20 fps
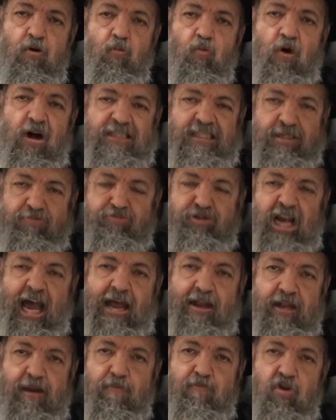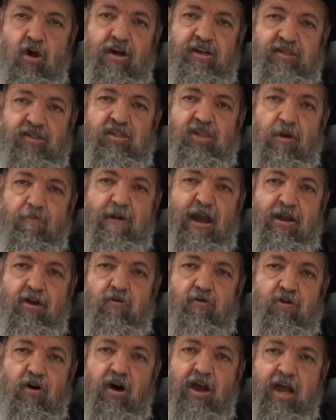What's pshat limnois
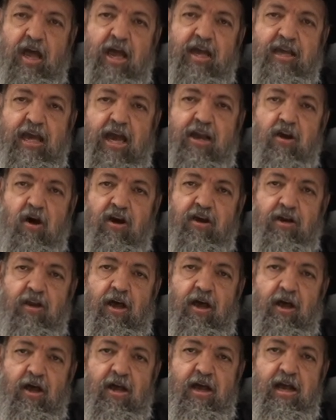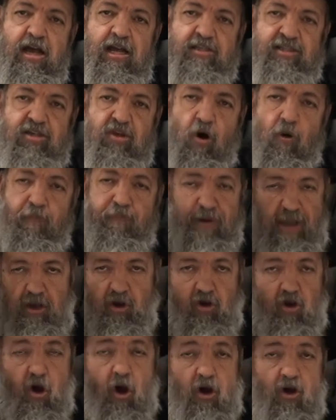yameinu keinoida? It's no big
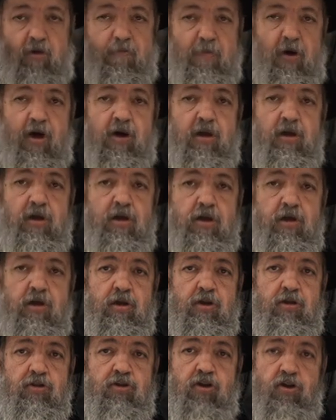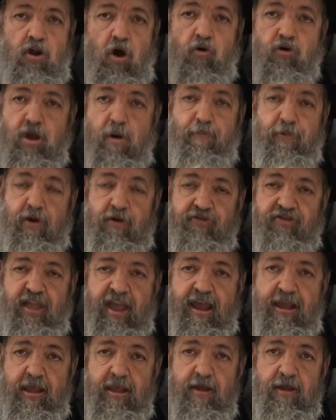chachma to know your
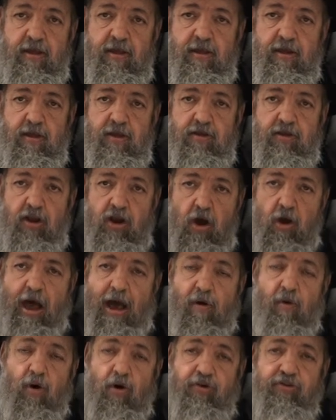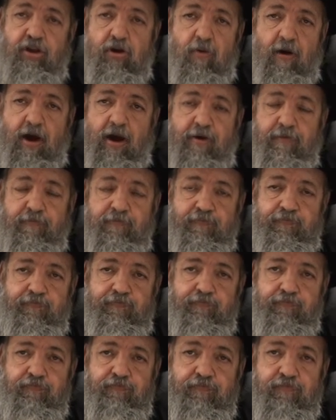birthday, to know how old you are.
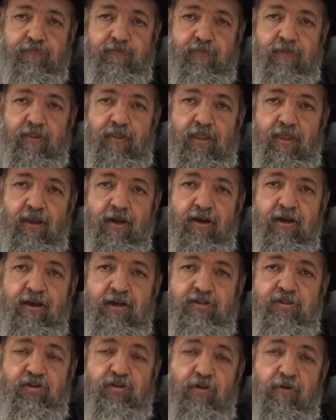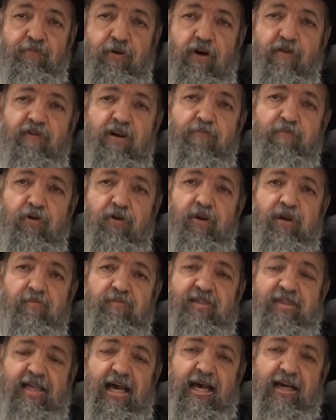So Rebbe Irving
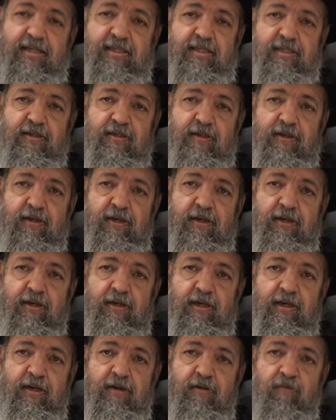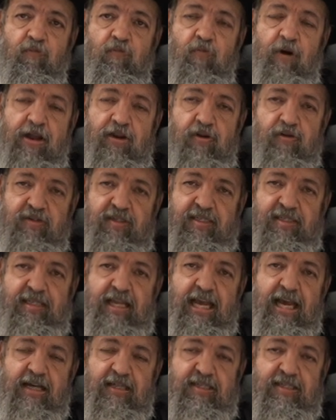Bunim says, when you
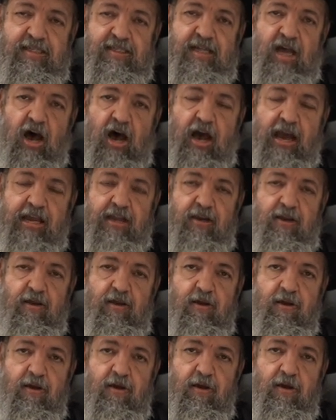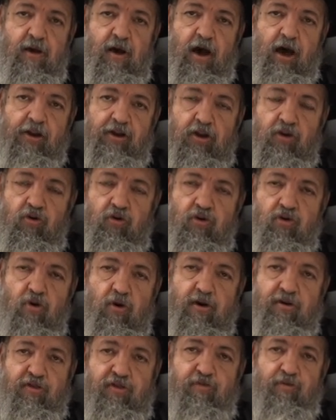see a sign on the New
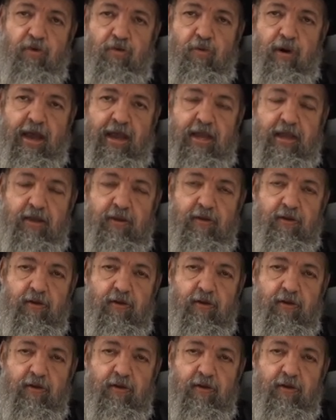York Thruway